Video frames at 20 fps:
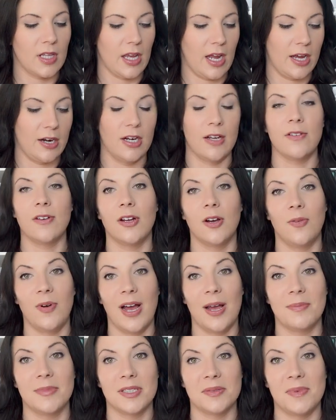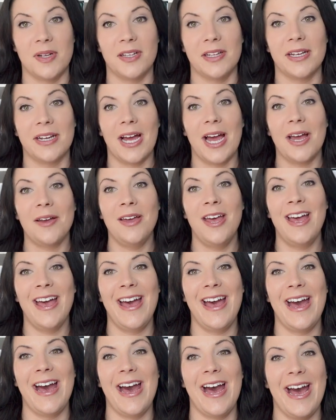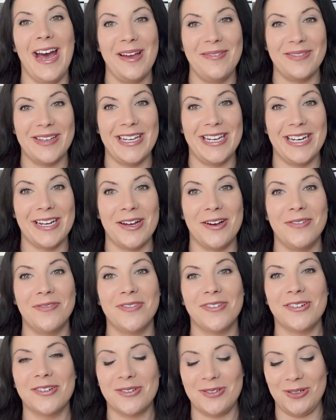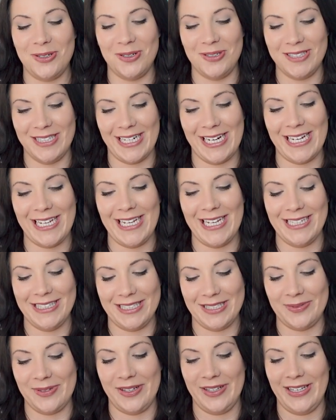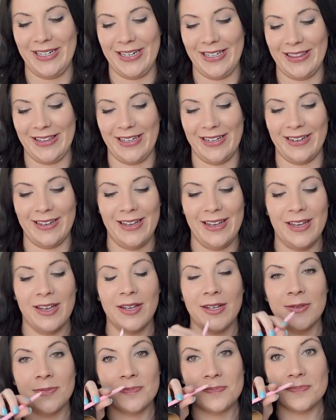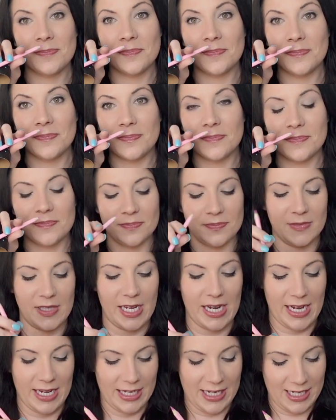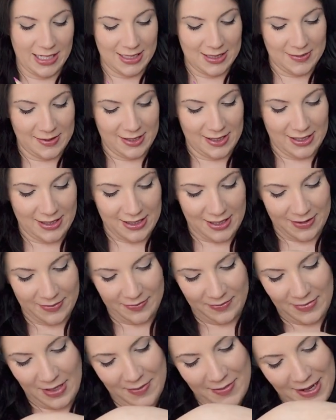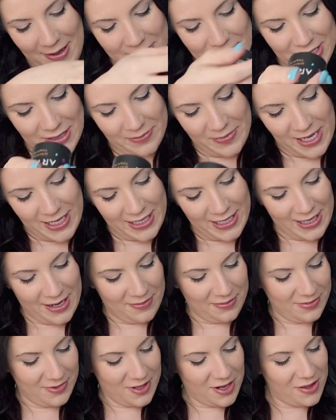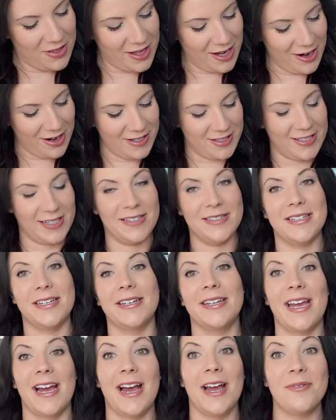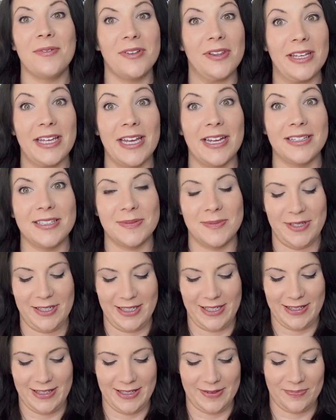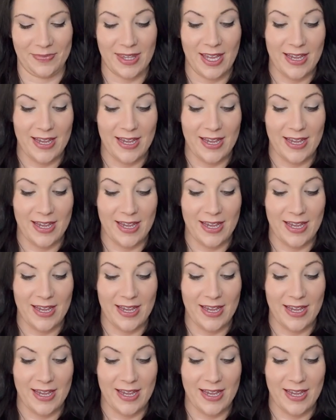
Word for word: I don't even know why I'm smelling. I'm getting over a cold and I can't smell anything. Yeah, I can't smell anything. Maybe I'm just making up. No, they are scented. Yeah, I really can't smell anything.